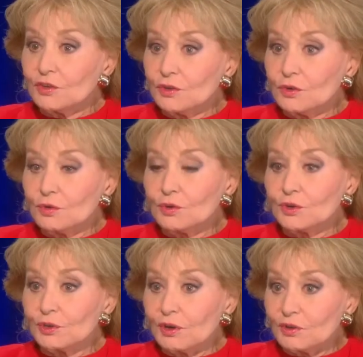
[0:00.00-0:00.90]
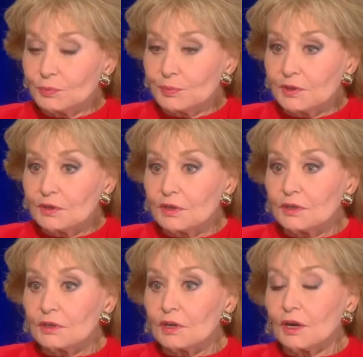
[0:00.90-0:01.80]
you nor your husband
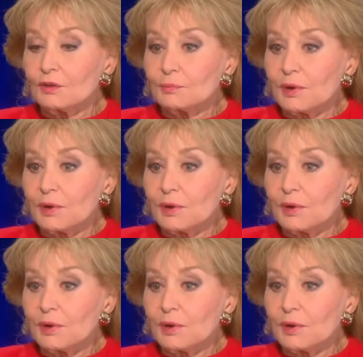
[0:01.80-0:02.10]
are in